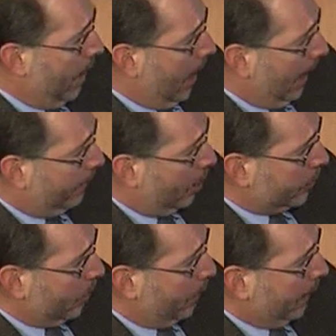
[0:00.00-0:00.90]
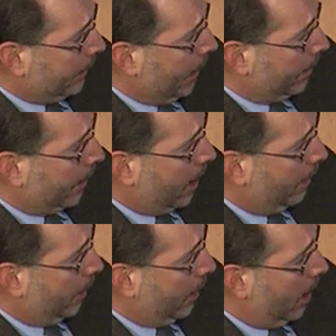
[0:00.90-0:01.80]
I've also picked out a
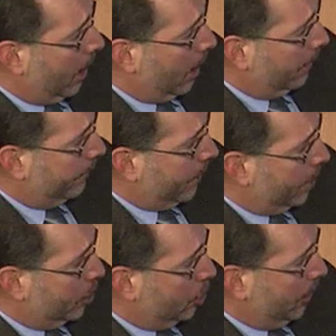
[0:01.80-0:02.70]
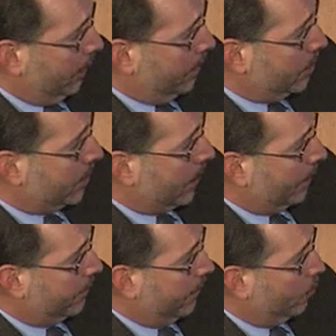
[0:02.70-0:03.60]
couple of genes that
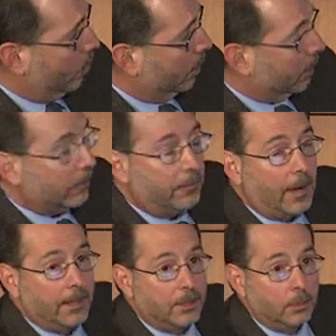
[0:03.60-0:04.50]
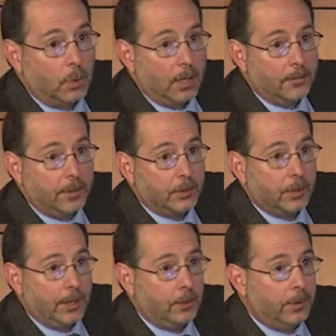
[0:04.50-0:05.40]
I think will find some relevance
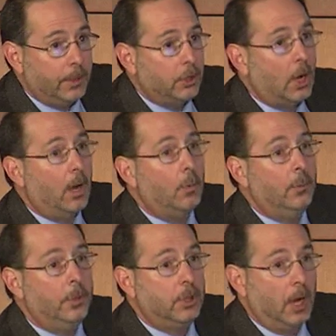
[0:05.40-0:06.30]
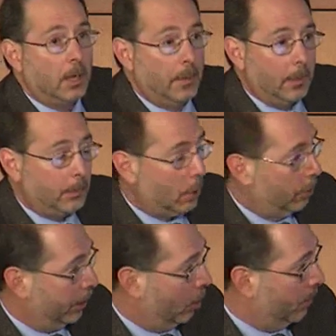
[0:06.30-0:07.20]
later in the talk when we talk about
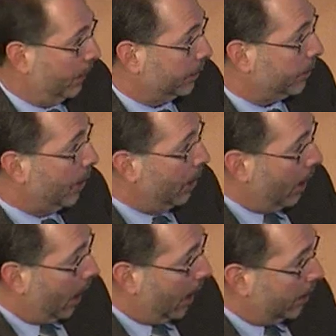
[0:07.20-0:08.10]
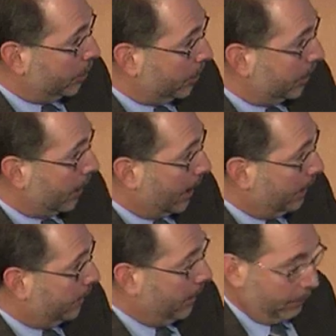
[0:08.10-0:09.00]
proteomics, just to
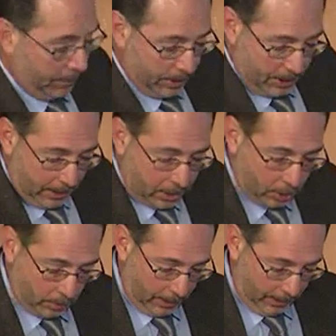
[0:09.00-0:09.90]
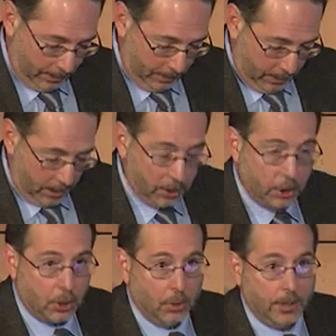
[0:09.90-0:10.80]
kind of keep this integrated to
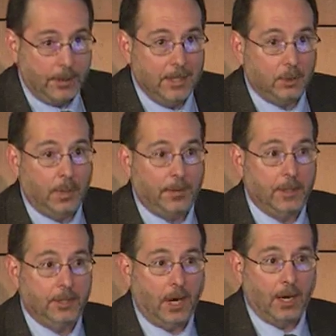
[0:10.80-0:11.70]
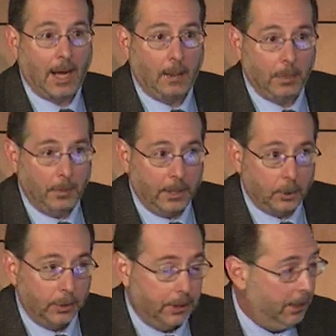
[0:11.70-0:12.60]
show that these methods are
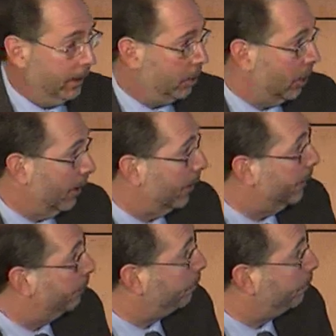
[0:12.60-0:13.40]
complementary to each other.